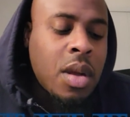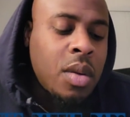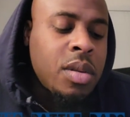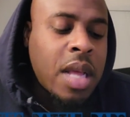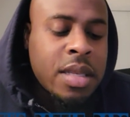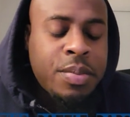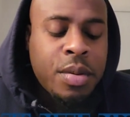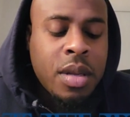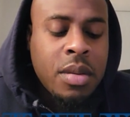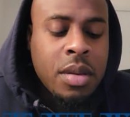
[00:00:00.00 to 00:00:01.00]
that's
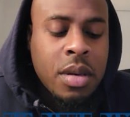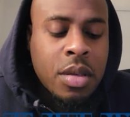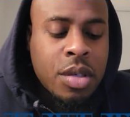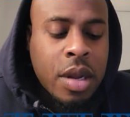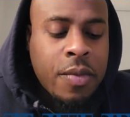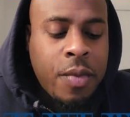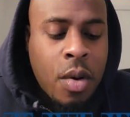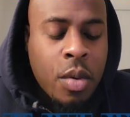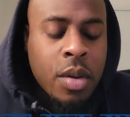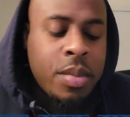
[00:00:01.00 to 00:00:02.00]
pretty,
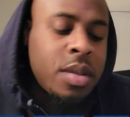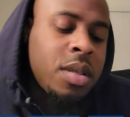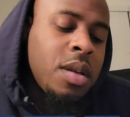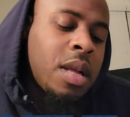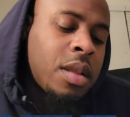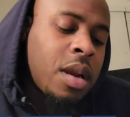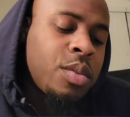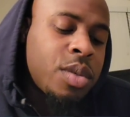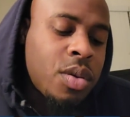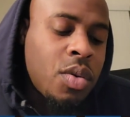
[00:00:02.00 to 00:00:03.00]
straightforward, but still I thought
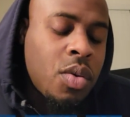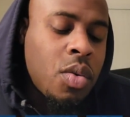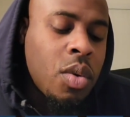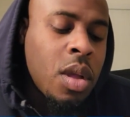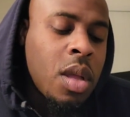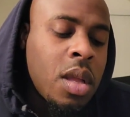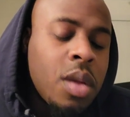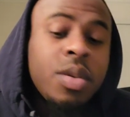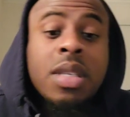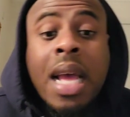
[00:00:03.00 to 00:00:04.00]
it was cool.
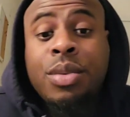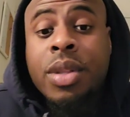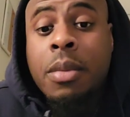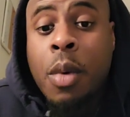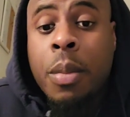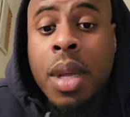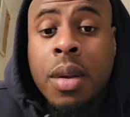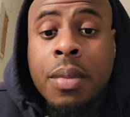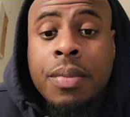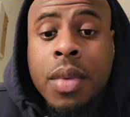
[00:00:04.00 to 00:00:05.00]
It was nice with the
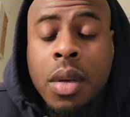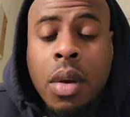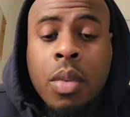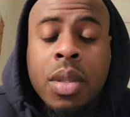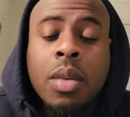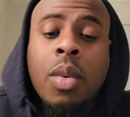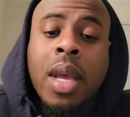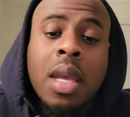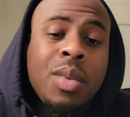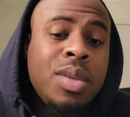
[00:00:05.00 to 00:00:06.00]
momentum, with the
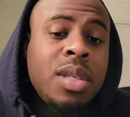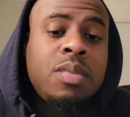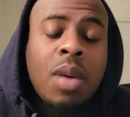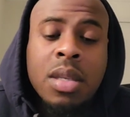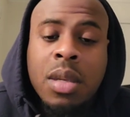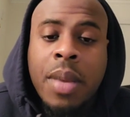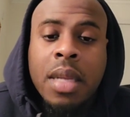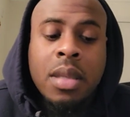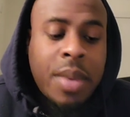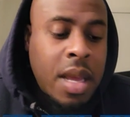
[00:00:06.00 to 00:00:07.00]
way he was just punching
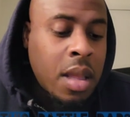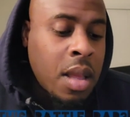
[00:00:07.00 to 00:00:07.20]
back to back.